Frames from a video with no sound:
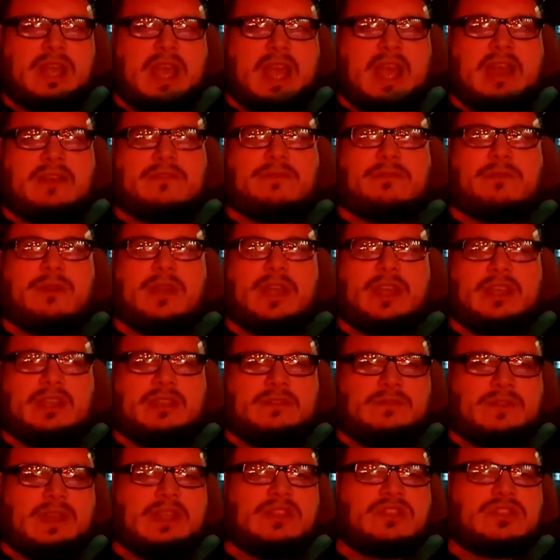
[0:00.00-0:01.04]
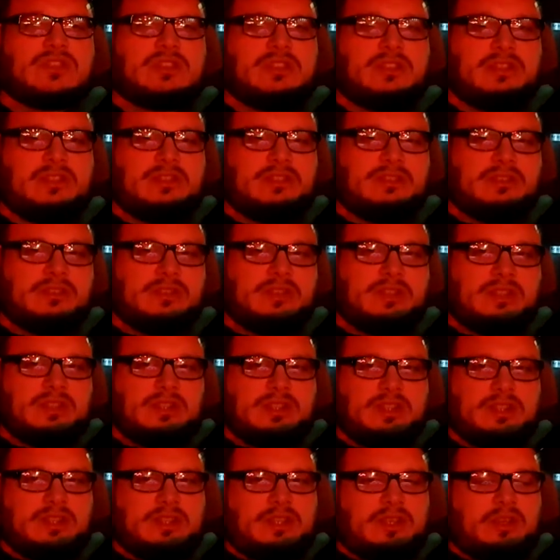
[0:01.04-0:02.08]
halfway eventually.
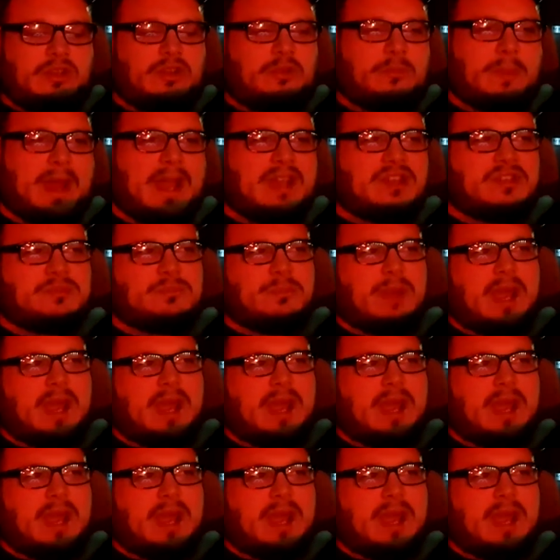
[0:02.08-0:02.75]
You know, my